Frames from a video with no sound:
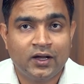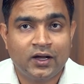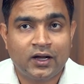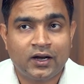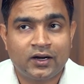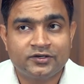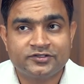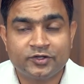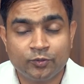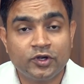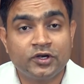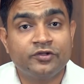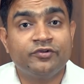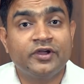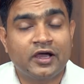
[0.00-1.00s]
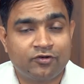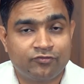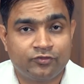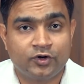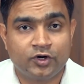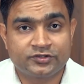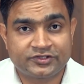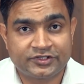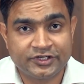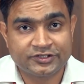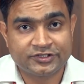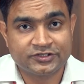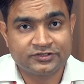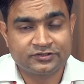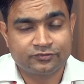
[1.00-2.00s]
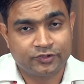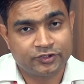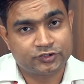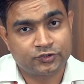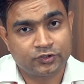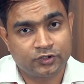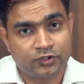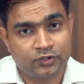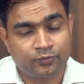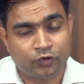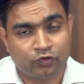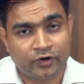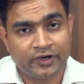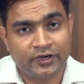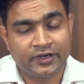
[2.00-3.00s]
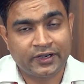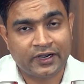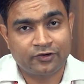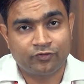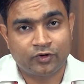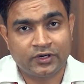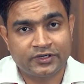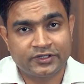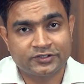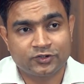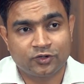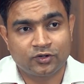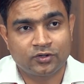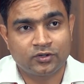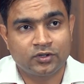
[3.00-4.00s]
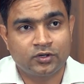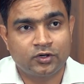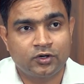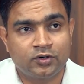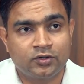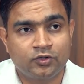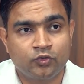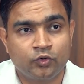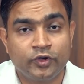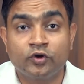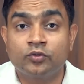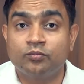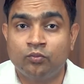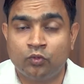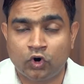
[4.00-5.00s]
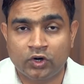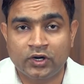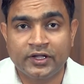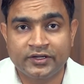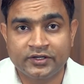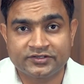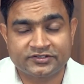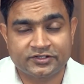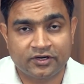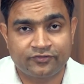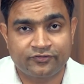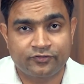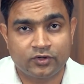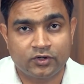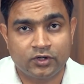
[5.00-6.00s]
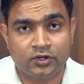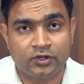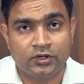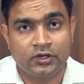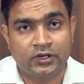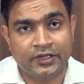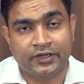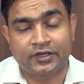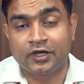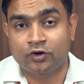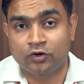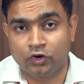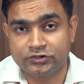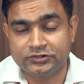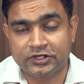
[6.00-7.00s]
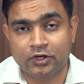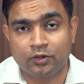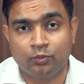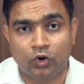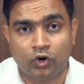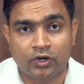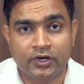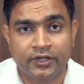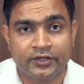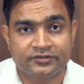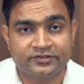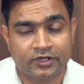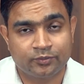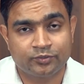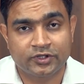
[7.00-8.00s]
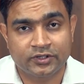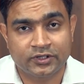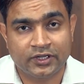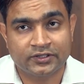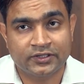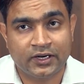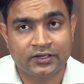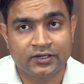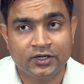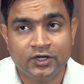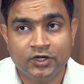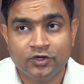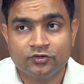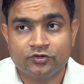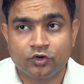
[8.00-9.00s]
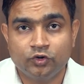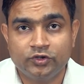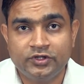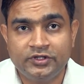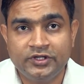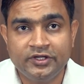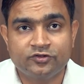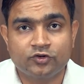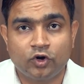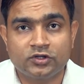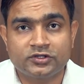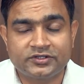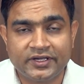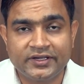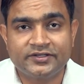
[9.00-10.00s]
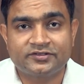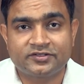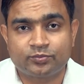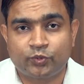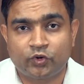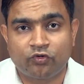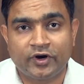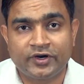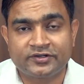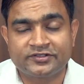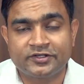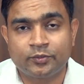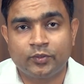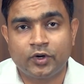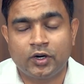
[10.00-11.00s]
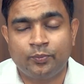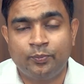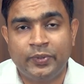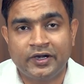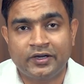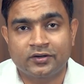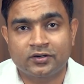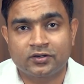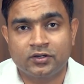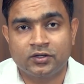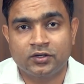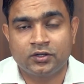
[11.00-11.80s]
And similarly, we have workstations which provide an advantage on doing modeling stuff, like ecological modeling, something like that. So these all things provide them a better